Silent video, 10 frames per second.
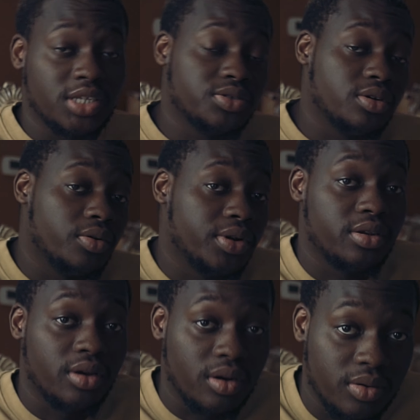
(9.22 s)
as you already
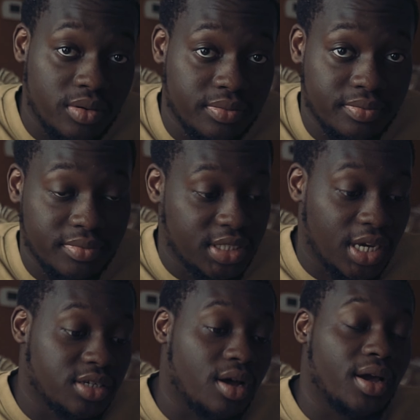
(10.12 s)
know,
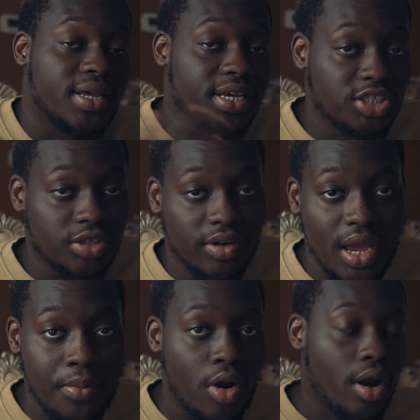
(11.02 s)
TikTok and
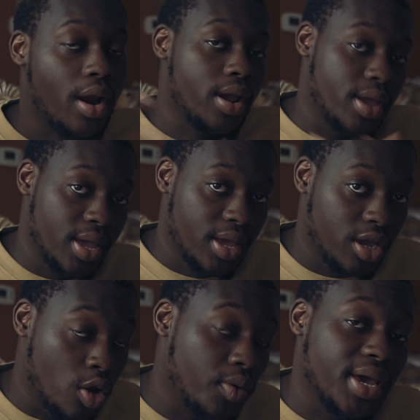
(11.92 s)
Instagram are
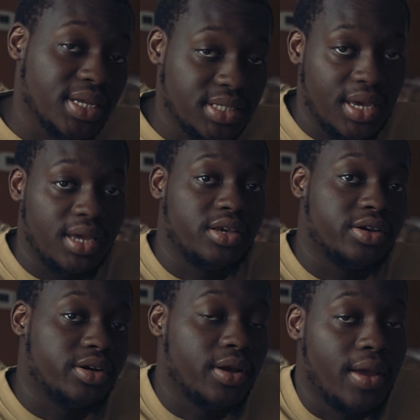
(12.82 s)
going head to head
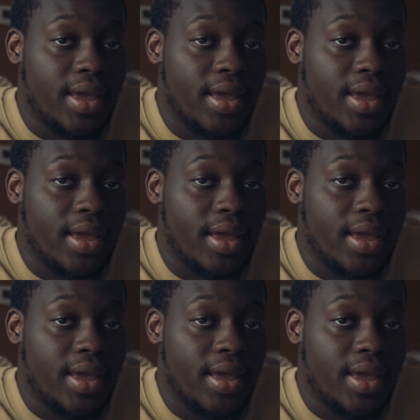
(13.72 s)
here,